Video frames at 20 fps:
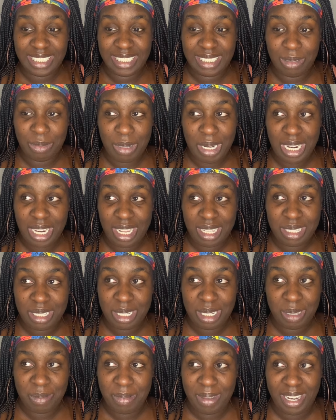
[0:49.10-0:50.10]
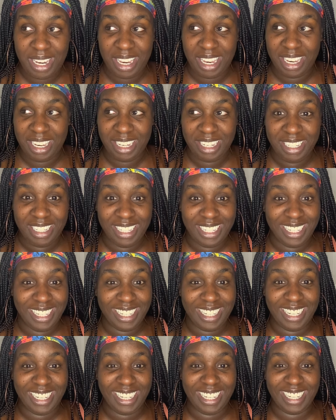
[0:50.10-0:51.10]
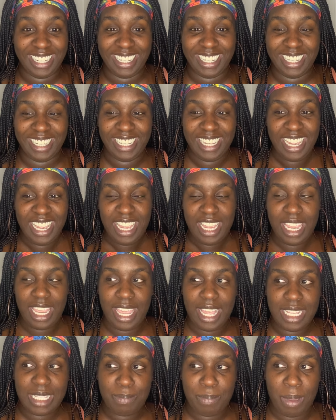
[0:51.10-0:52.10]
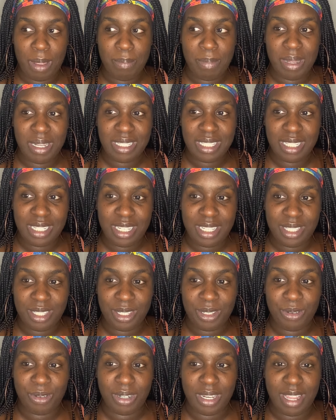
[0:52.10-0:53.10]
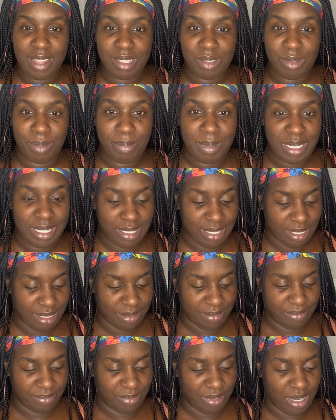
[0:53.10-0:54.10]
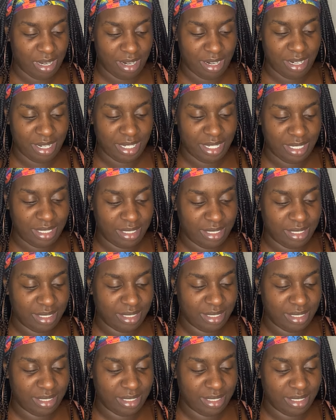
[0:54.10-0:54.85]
Why y'all telling me that? It has bed bugs in it, so you're going to have to replace it. All right.